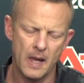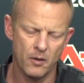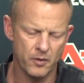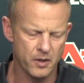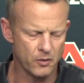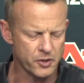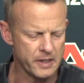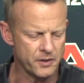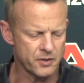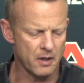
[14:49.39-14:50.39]
with Coach
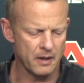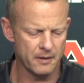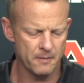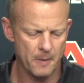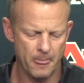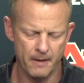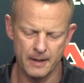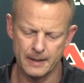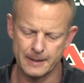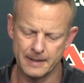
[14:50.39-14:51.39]
Kiesau
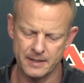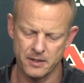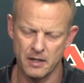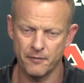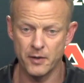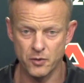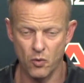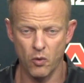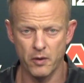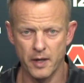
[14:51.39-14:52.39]
uh, as an offensive
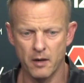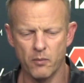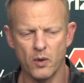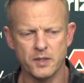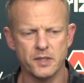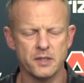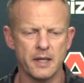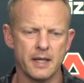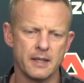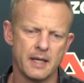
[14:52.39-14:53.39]
coordinator at Boise
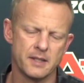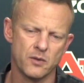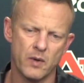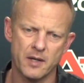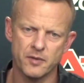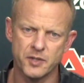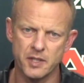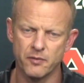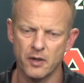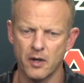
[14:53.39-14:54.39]
State, as the wide
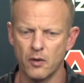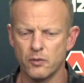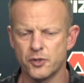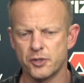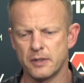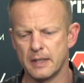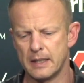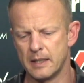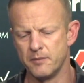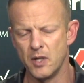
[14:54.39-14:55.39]
receiver coach.
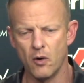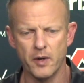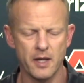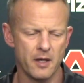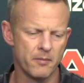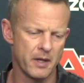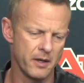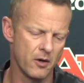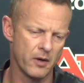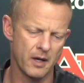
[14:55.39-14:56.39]
Um, known him and
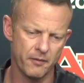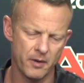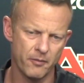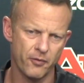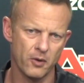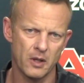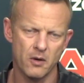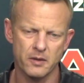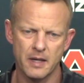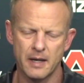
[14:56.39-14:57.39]
known of him for a
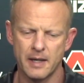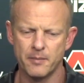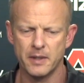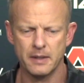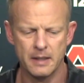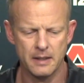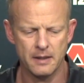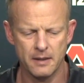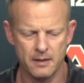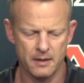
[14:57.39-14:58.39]
long time, and
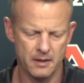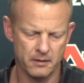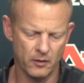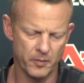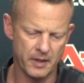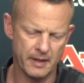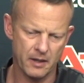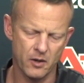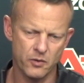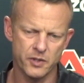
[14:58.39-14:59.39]
uh, a little bit in that
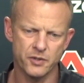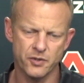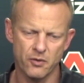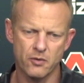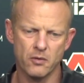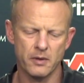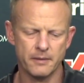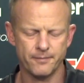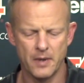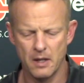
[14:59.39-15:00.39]
coaching circle.
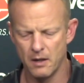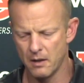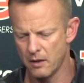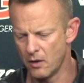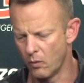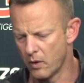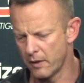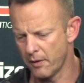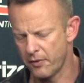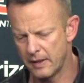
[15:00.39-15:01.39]
And you know, one
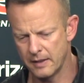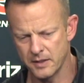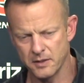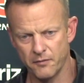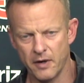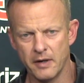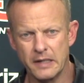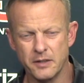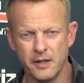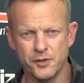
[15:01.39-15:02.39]
of the things he's a very
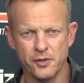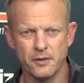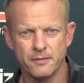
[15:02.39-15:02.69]
good teacher.